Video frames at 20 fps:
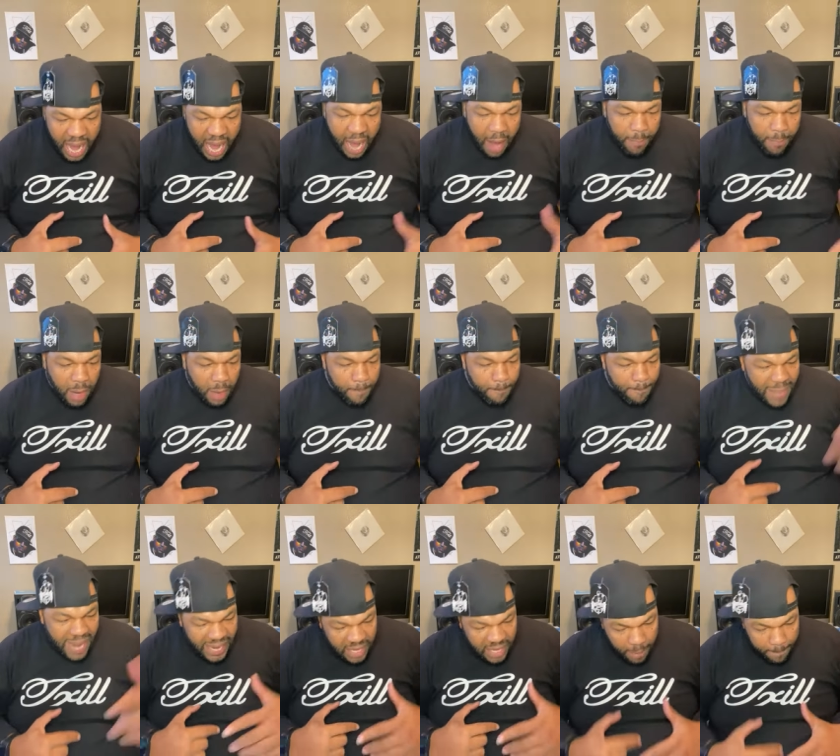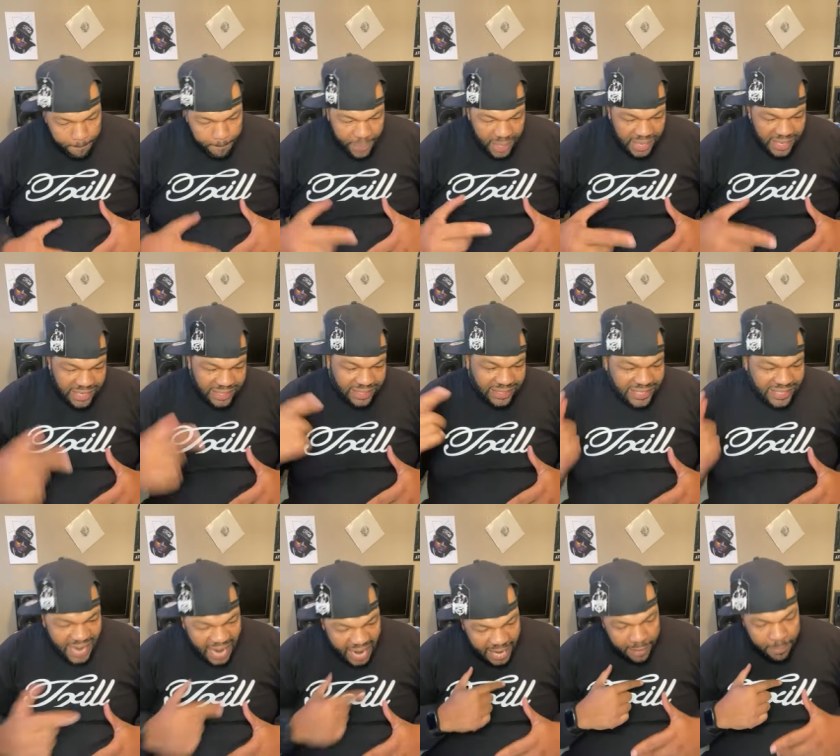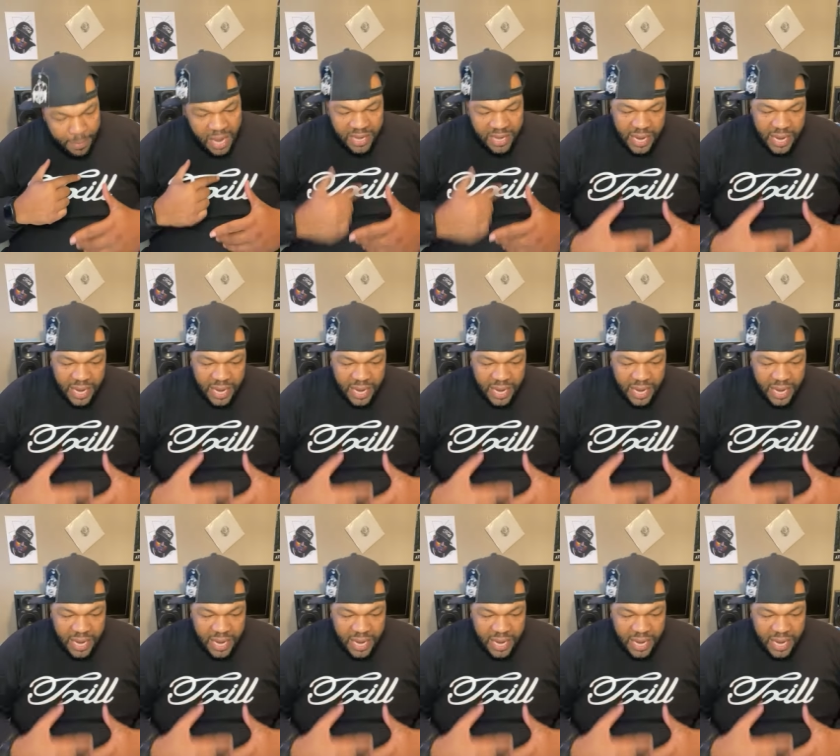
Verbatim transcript: I'm a Mac up in this game.